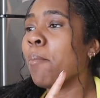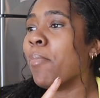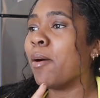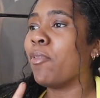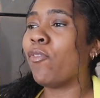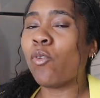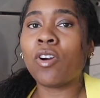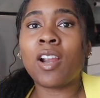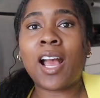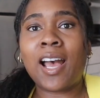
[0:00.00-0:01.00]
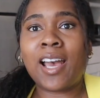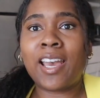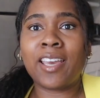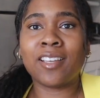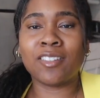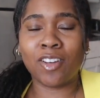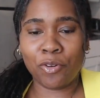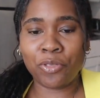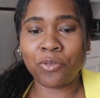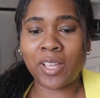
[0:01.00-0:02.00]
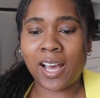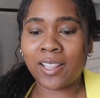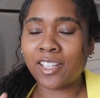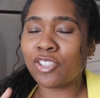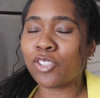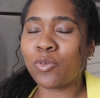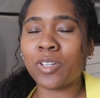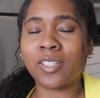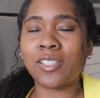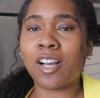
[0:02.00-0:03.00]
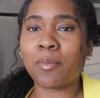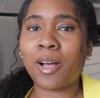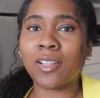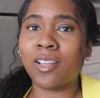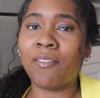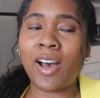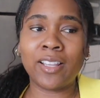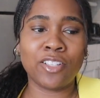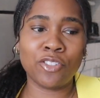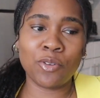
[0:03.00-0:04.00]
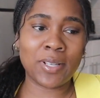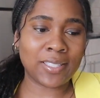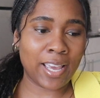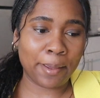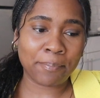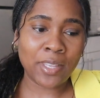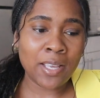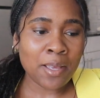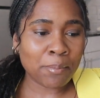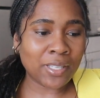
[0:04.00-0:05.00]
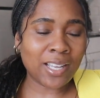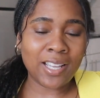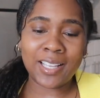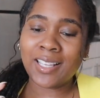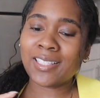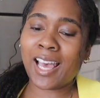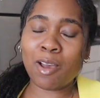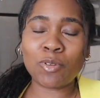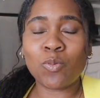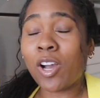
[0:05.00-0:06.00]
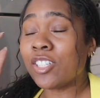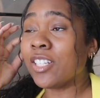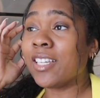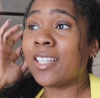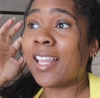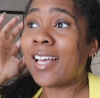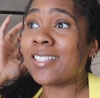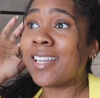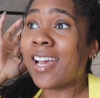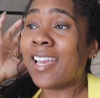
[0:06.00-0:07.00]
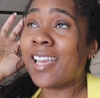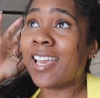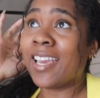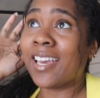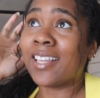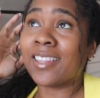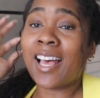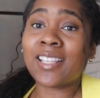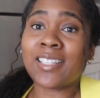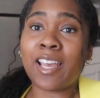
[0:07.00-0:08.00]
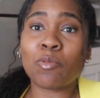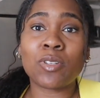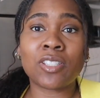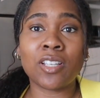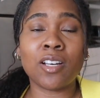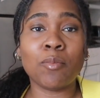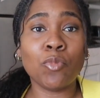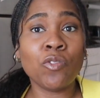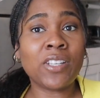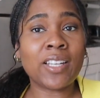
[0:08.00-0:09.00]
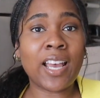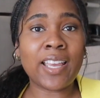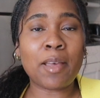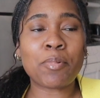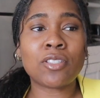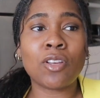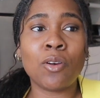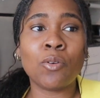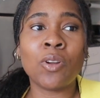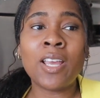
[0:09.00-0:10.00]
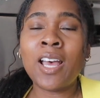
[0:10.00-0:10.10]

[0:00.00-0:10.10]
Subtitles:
But before I go through that, let's just quickly talk about Love Island USA, because I was watching it last night, and last night was the movie night episode,